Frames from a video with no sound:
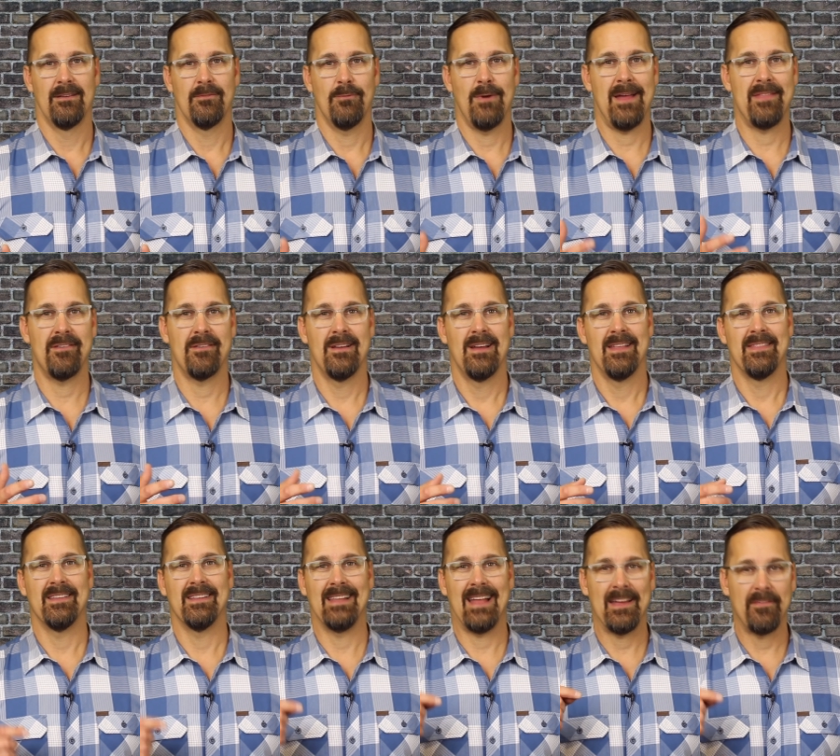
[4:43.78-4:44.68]
Rather,
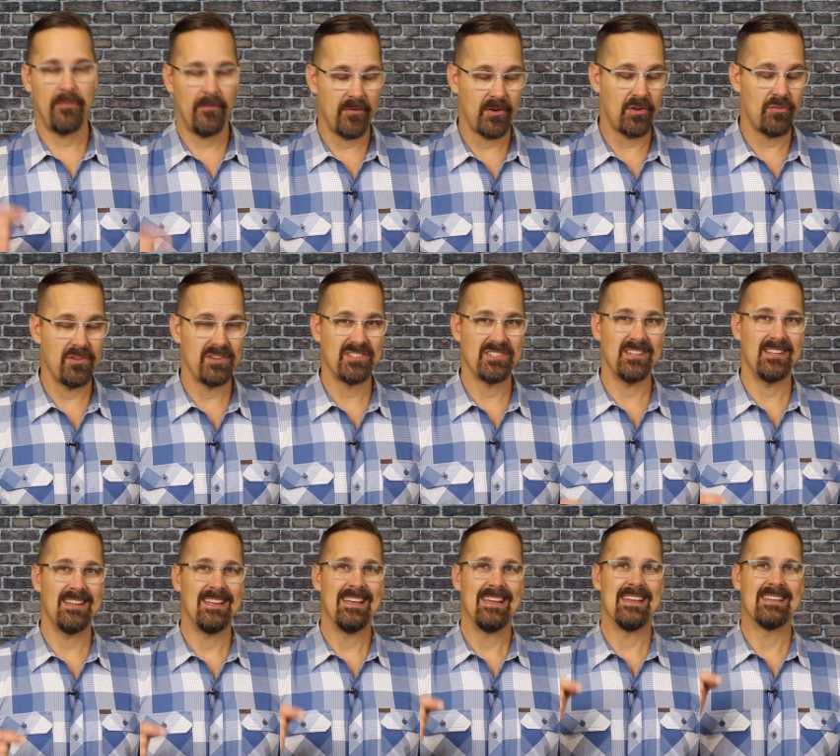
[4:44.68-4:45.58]
the life of a
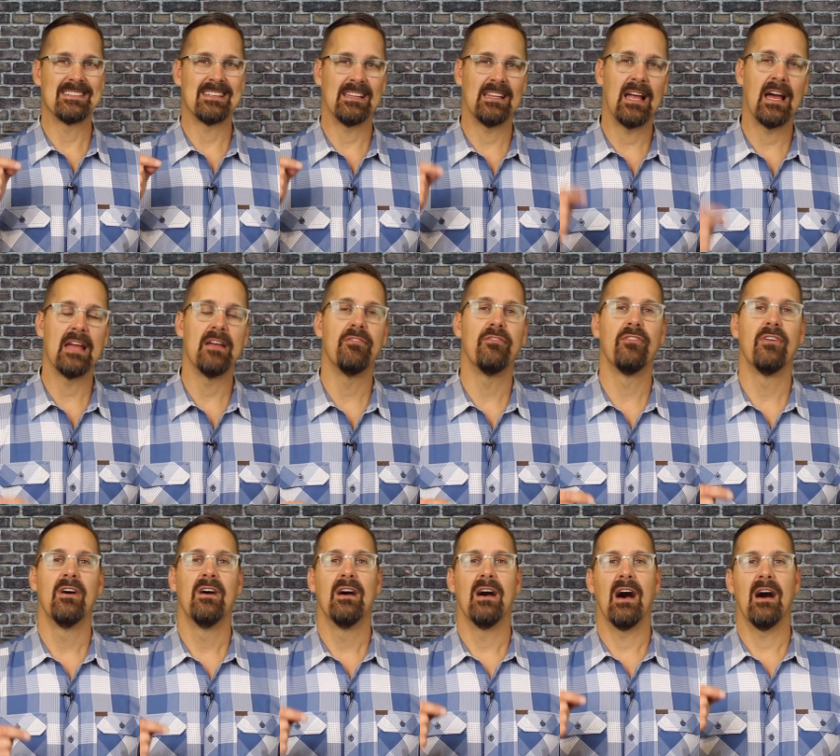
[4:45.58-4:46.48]
Christian is a life
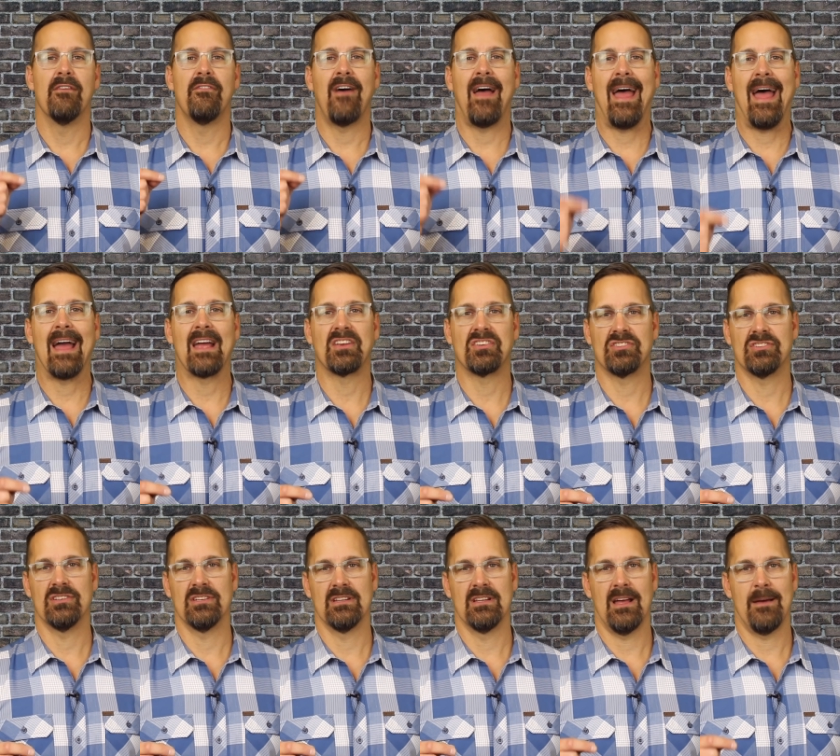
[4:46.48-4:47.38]
of
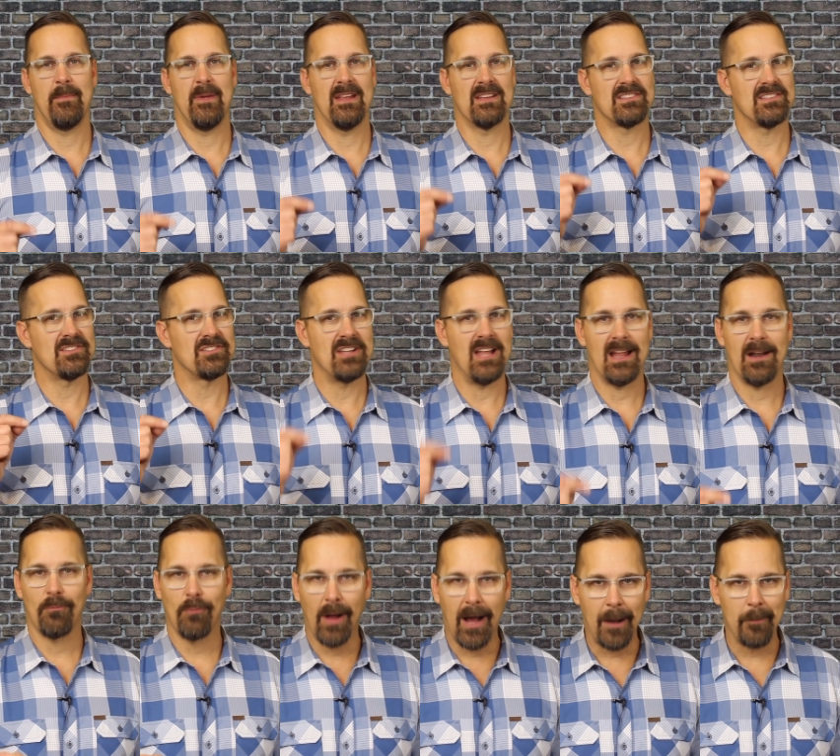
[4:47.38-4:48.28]
action. I mean, it's just not
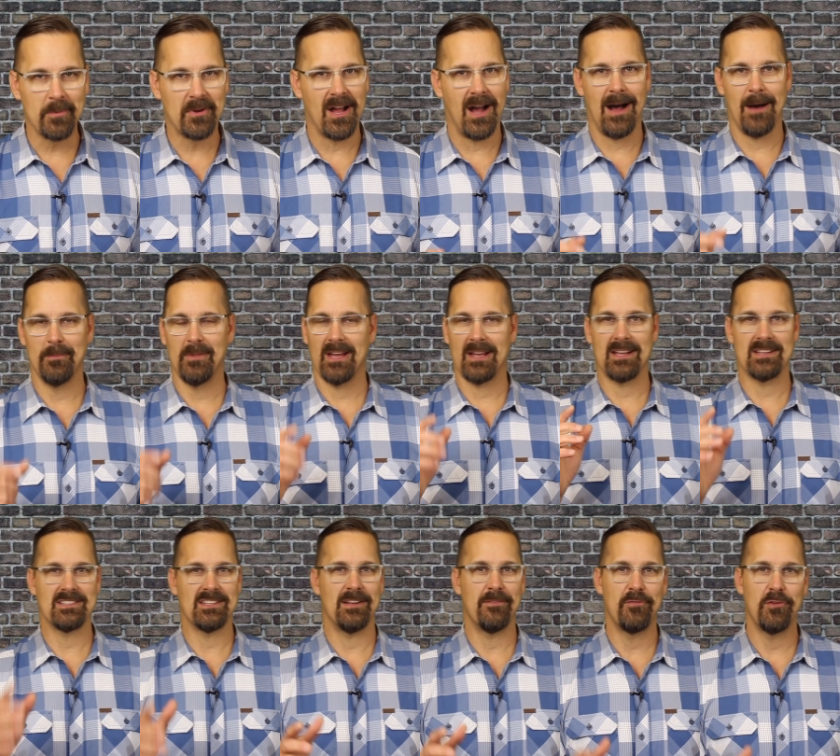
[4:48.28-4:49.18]
a rom com, like I
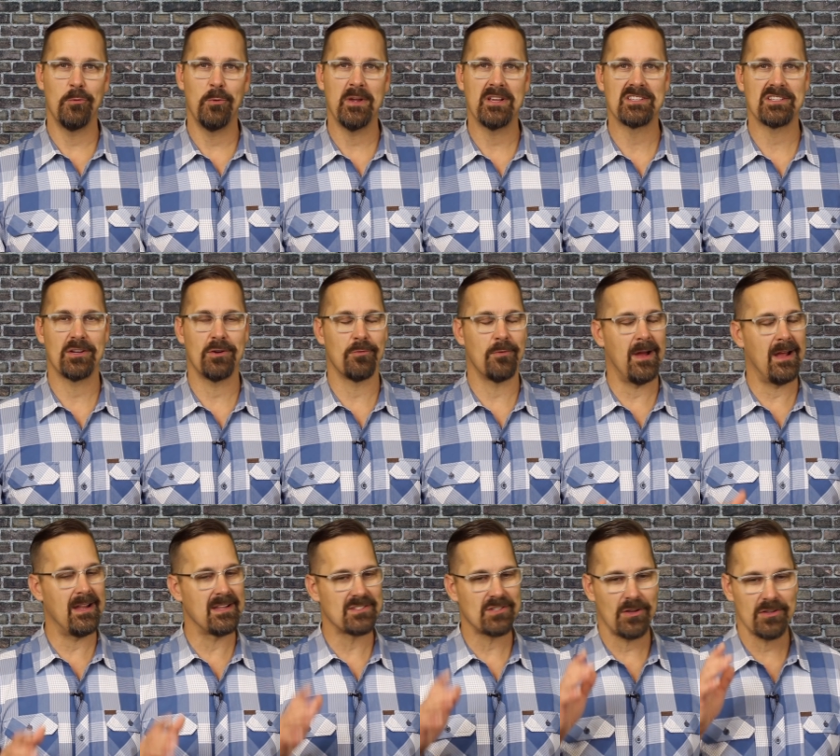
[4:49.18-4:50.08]
said a few weeks ago,
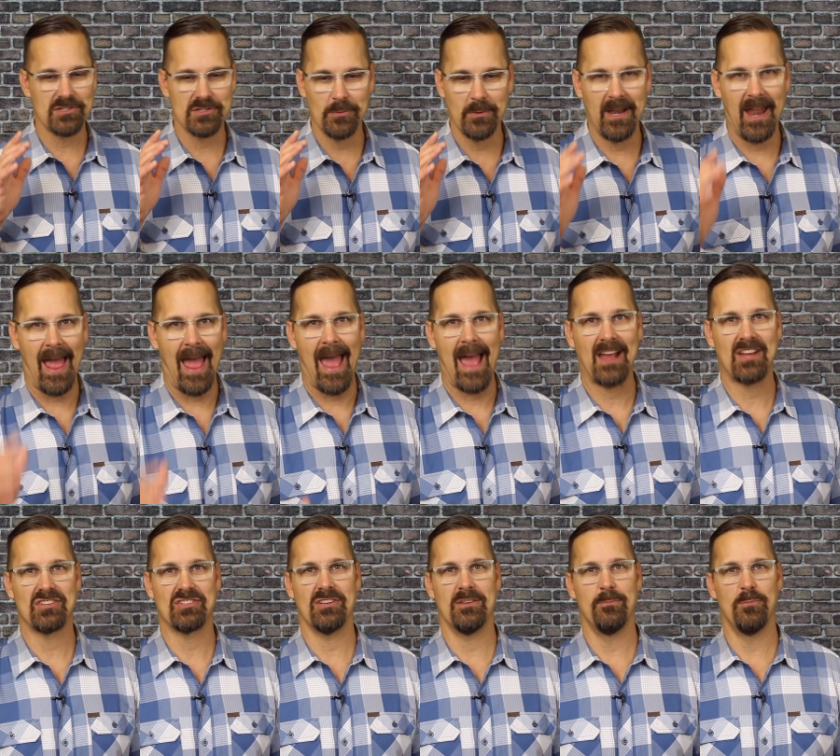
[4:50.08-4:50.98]
right? It's also an
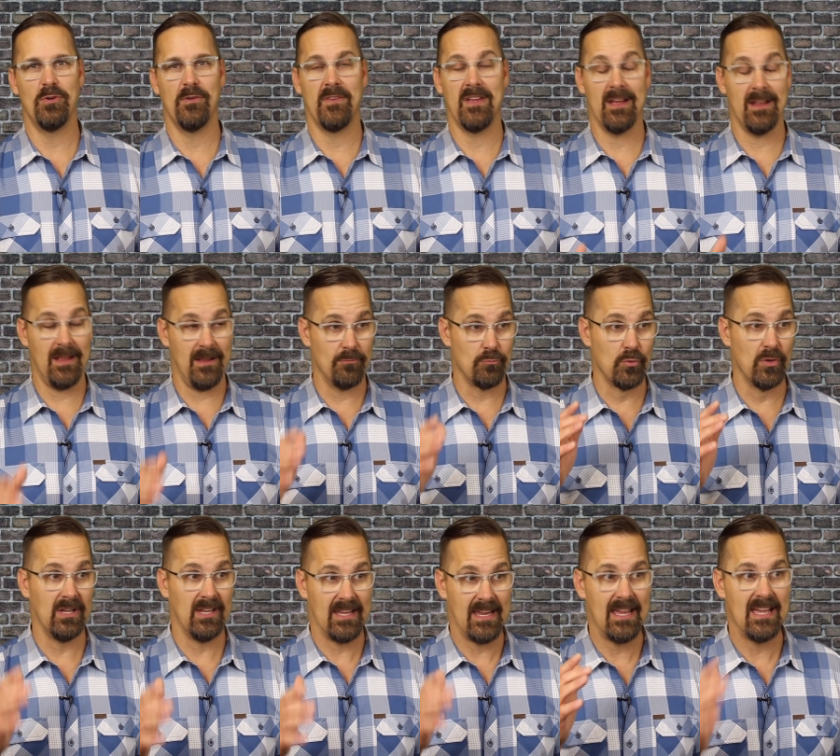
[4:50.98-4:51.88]
action movie. It
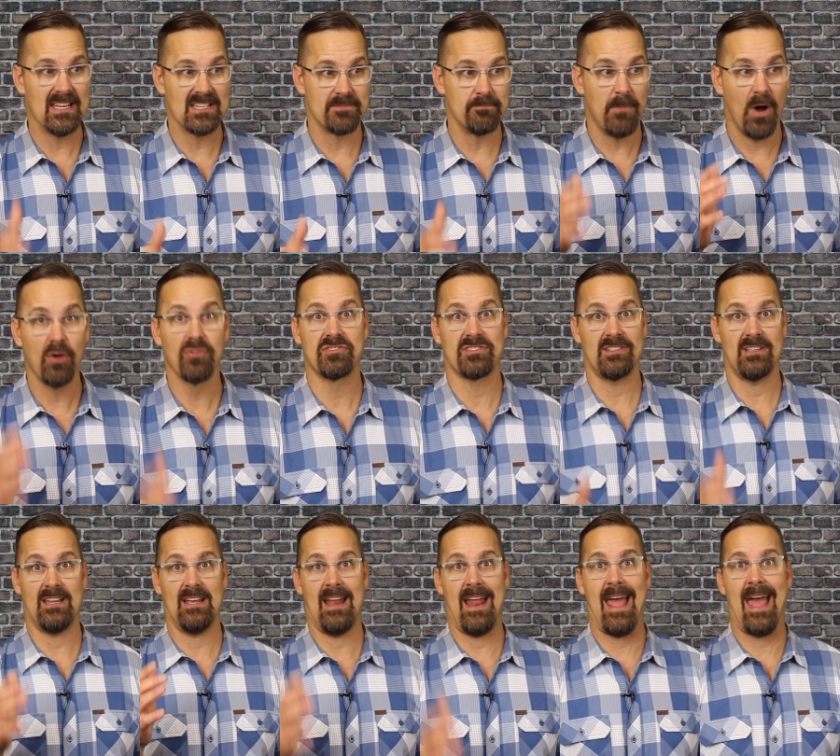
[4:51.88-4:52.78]
really is
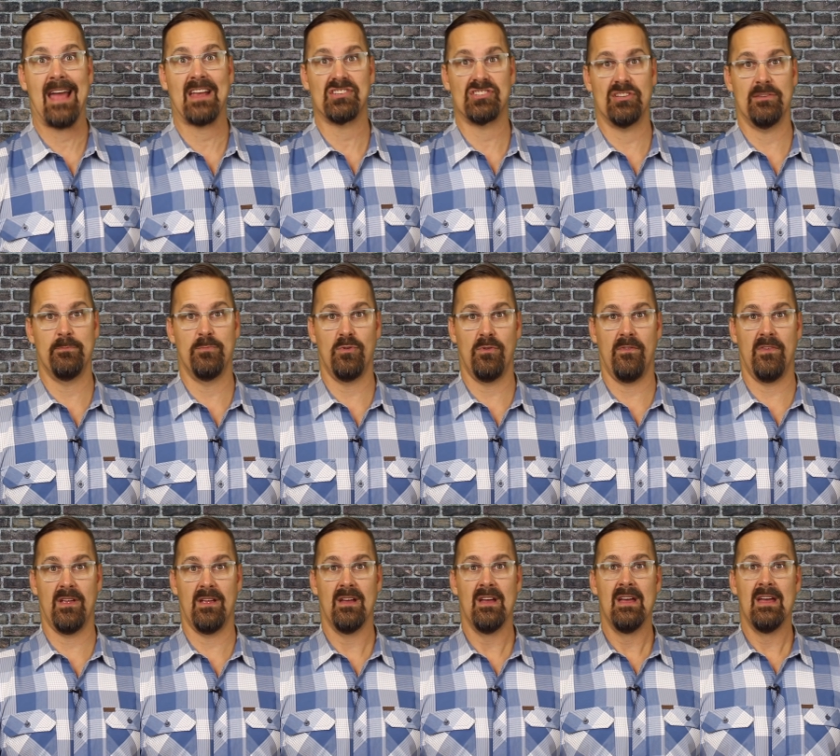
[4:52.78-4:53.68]
mostly an action
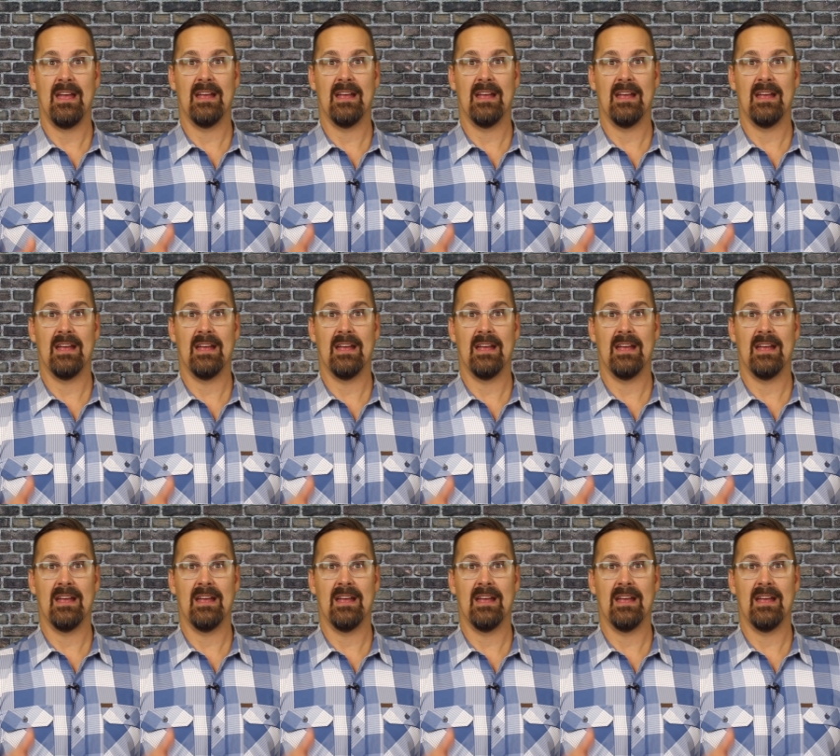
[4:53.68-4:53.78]
movie.